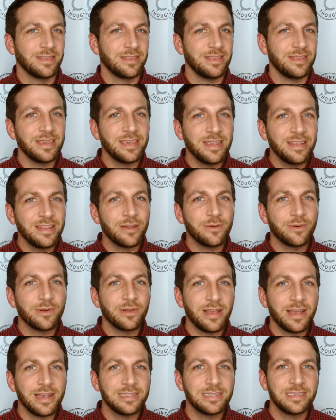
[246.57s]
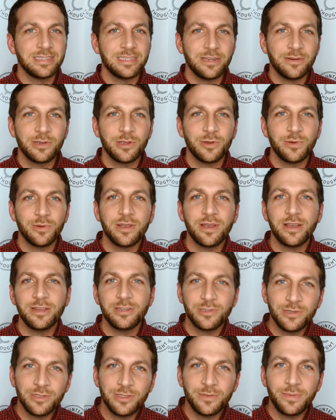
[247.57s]
thinking there were lies as they were going on
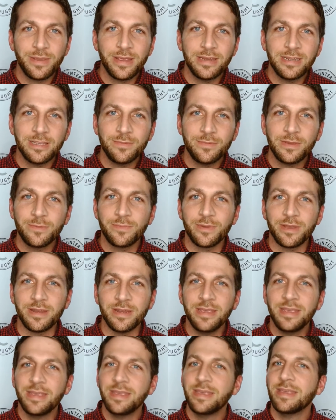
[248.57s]
during the pandemic, but